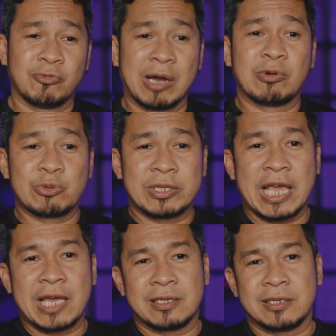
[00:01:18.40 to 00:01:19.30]
I was with
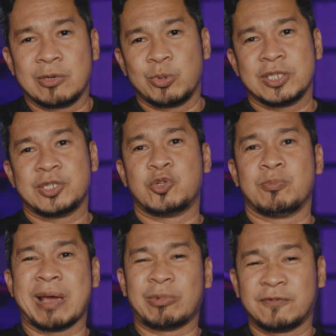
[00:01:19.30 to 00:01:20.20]
Canon and we just do
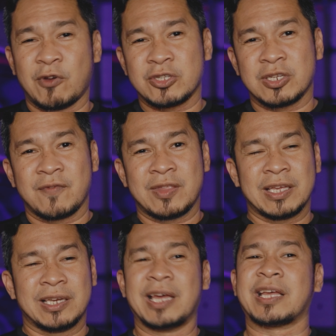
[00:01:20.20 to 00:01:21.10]
manual focus and
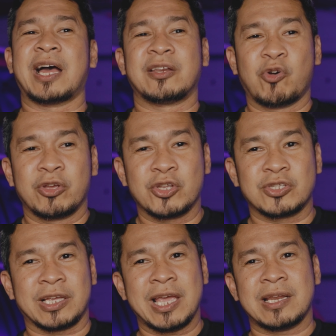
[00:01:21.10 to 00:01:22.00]
everything, and I got annoyed
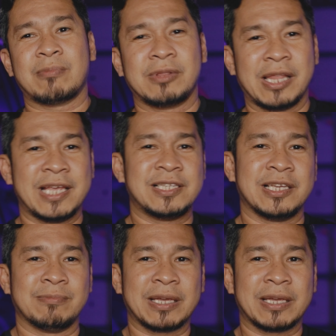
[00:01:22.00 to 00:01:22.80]
because again I'm lazy.